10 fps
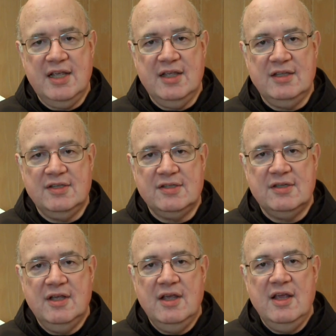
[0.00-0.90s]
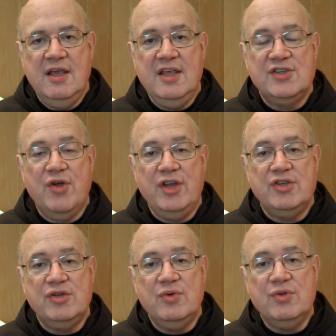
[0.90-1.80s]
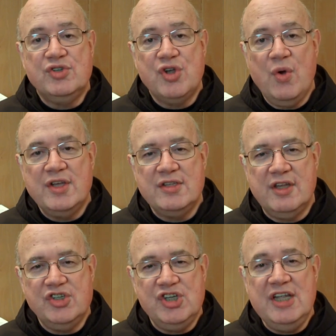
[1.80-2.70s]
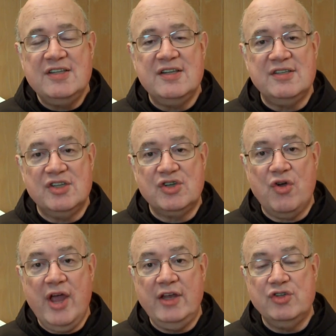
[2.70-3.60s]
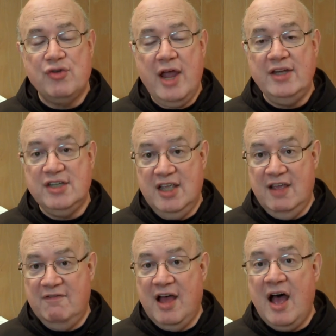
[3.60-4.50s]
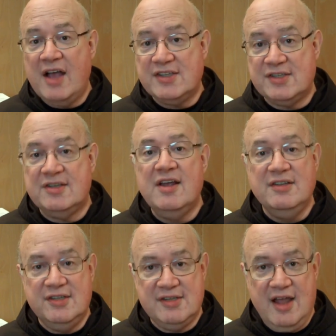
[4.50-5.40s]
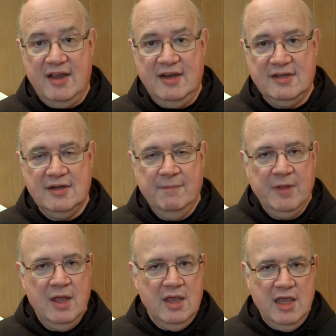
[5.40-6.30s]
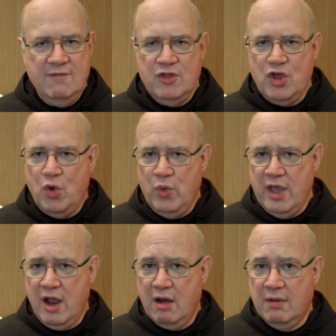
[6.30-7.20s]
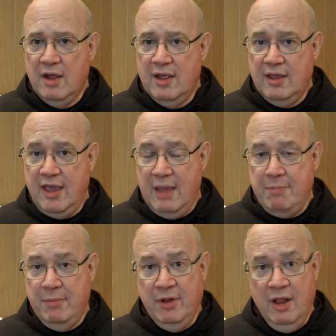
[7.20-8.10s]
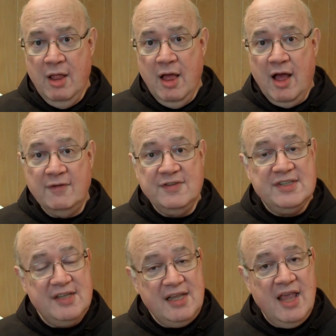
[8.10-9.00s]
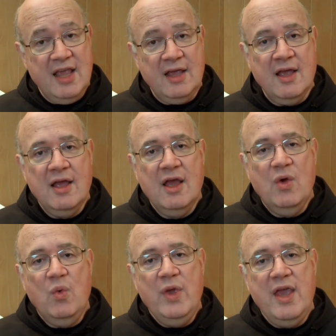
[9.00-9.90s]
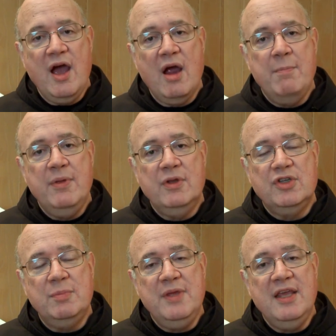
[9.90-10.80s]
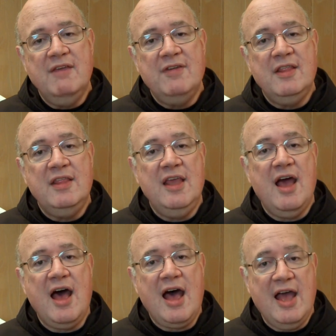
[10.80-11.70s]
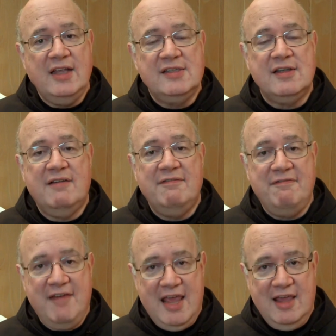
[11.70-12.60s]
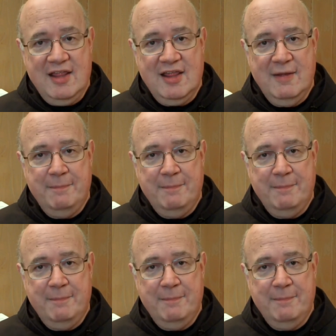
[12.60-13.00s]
is. He's going to show us that Jesus is trying to give us sight. Even though we are capable of seeing, we are to be given the eyes of faith.